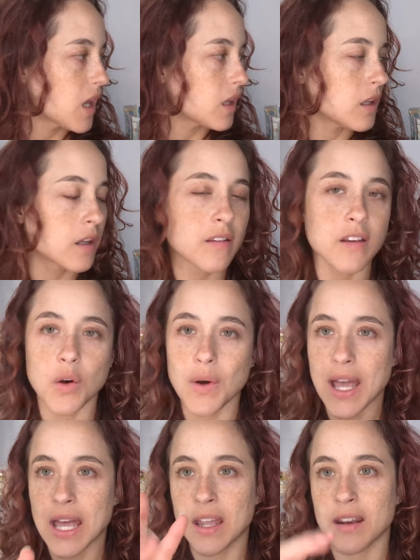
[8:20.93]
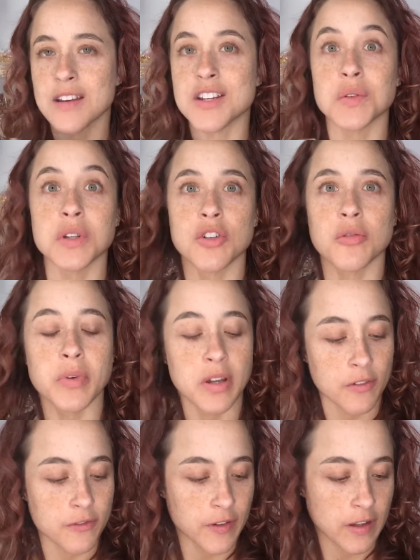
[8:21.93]
Let's go ahead and do a little bit
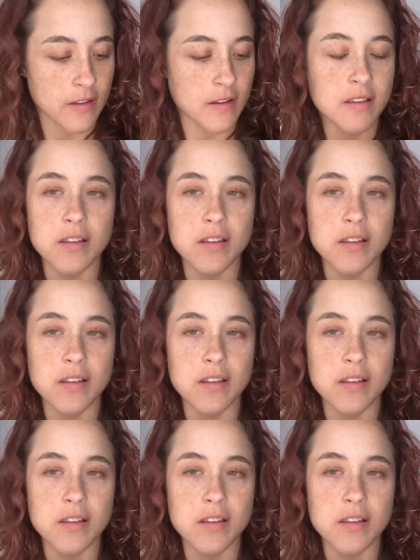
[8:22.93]
of funsies,